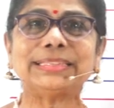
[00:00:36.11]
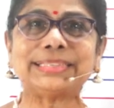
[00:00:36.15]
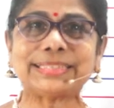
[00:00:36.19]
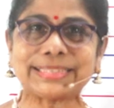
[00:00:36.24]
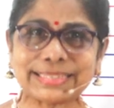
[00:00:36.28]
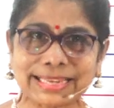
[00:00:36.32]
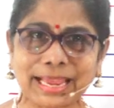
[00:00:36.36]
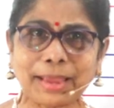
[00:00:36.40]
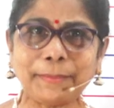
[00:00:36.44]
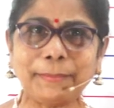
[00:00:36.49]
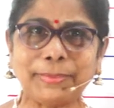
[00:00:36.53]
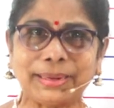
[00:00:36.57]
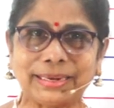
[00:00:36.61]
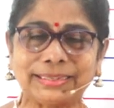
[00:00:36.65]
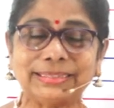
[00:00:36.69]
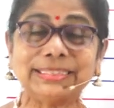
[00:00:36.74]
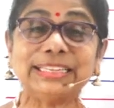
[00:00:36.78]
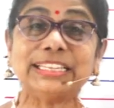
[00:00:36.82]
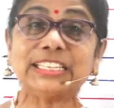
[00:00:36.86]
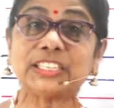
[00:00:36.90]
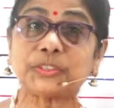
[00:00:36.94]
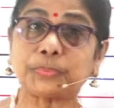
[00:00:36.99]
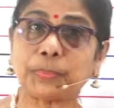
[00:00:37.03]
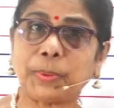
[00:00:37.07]
Summer,
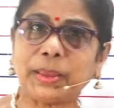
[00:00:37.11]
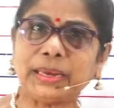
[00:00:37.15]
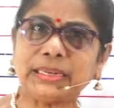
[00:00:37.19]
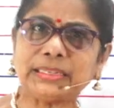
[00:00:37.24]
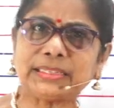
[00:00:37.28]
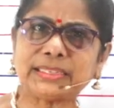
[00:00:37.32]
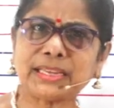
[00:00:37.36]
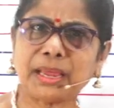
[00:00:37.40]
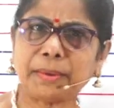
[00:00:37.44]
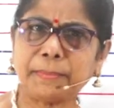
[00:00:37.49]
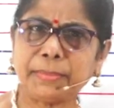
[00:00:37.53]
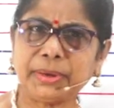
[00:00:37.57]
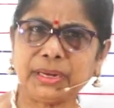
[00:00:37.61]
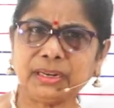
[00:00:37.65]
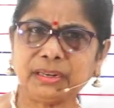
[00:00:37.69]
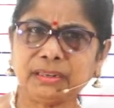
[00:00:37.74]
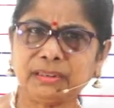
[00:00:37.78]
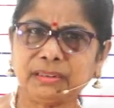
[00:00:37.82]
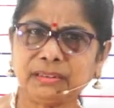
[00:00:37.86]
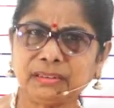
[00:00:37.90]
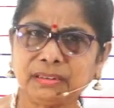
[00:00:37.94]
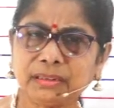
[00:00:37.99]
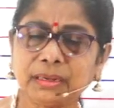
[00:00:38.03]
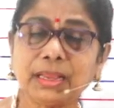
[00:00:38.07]
spell summer,
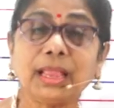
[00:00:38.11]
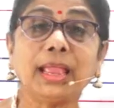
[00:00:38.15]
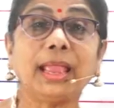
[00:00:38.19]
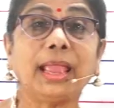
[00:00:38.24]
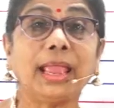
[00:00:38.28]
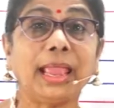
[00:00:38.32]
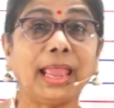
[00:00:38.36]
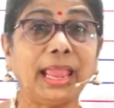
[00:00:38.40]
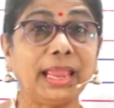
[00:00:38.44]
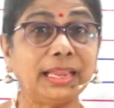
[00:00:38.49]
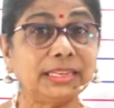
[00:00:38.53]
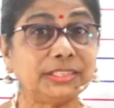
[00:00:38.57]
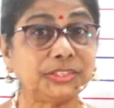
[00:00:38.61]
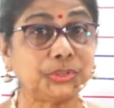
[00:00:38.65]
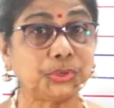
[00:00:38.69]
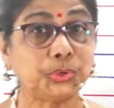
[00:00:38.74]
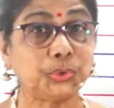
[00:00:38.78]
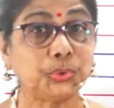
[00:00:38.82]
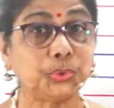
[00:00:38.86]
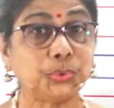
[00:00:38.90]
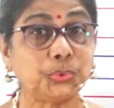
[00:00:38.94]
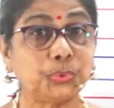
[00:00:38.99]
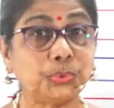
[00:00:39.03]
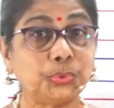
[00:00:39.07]

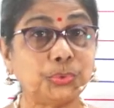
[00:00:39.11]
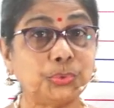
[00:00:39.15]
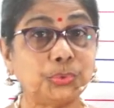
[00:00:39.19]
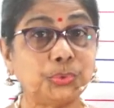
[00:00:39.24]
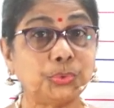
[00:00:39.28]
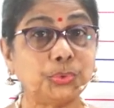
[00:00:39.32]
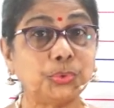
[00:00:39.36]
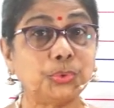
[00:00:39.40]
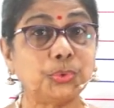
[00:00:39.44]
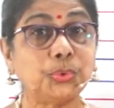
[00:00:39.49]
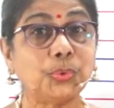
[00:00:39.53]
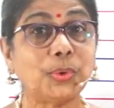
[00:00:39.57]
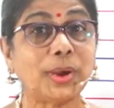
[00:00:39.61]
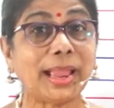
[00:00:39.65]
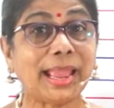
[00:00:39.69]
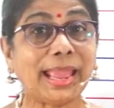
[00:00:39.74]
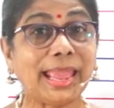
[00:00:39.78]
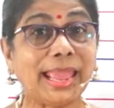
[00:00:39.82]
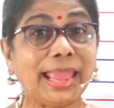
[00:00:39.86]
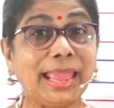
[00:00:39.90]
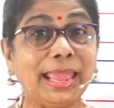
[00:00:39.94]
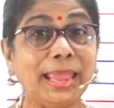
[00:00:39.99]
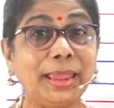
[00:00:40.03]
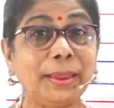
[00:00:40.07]

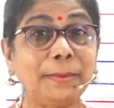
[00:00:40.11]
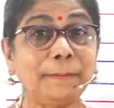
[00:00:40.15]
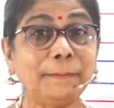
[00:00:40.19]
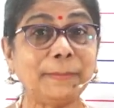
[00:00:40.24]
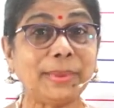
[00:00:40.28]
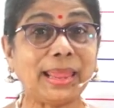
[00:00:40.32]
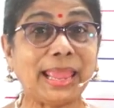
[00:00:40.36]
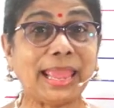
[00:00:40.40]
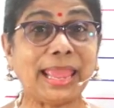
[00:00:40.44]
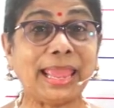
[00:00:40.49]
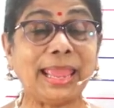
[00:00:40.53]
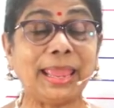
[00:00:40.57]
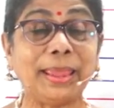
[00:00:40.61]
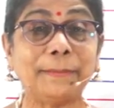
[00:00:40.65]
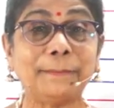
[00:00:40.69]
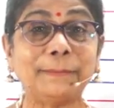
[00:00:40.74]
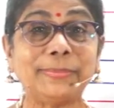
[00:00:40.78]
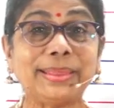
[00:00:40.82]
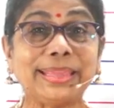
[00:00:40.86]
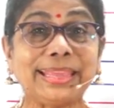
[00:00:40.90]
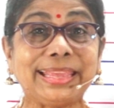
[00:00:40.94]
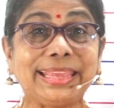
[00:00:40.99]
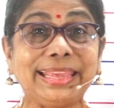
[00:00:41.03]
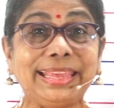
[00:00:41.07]

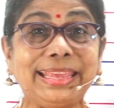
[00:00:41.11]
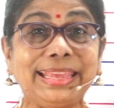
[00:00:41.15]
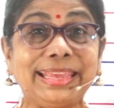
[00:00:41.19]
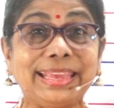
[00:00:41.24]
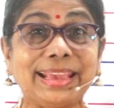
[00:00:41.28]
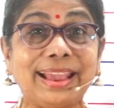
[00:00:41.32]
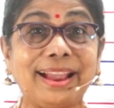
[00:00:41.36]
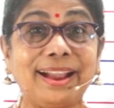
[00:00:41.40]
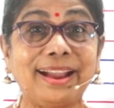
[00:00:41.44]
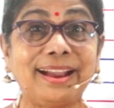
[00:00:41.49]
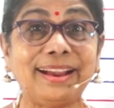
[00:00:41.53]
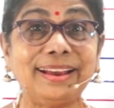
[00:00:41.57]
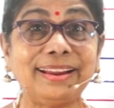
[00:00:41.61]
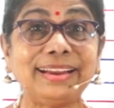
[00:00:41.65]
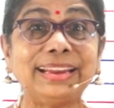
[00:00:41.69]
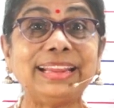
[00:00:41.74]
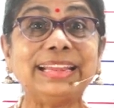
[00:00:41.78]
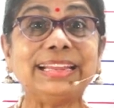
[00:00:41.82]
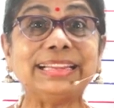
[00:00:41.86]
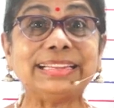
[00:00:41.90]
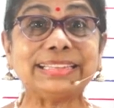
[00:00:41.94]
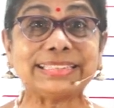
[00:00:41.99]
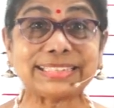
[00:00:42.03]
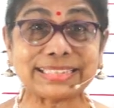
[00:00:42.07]
S-U-M-M-E-R,
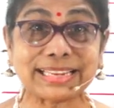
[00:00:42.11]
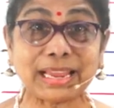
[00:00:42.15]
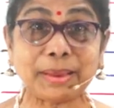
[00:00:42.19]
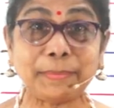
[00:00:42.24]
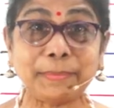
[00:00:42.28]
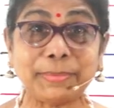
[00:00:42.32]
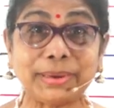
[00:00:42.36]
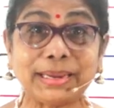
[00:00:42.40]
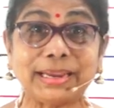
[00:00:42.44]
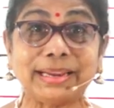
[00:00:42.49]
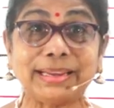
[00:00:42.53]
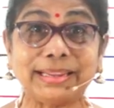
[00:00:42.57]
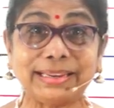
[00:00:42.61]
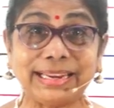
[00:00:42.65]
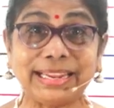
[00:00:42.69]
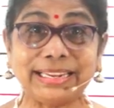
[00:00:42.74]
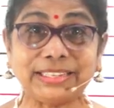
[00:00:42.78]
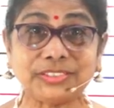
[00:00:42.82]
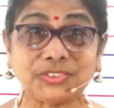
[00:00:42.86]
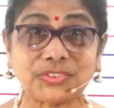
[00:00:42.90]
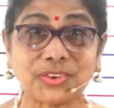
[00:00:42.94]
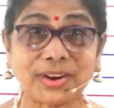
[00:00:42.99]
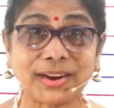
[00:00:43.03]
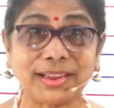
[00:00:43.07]
summer,
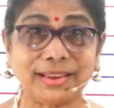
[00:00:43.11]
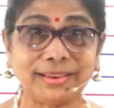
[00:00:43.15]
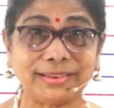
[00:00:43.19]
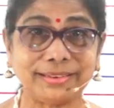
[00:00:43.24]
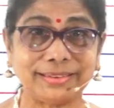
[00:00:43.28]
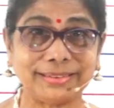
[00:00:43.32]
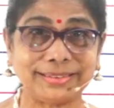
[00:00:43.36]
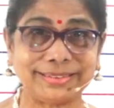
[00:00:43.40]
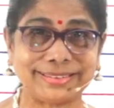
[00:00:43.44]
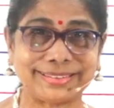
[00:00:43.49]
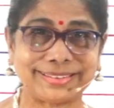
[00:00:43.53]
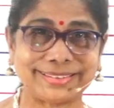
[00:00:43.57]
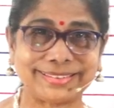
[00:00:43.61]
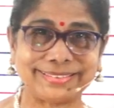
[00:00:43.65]
let's write.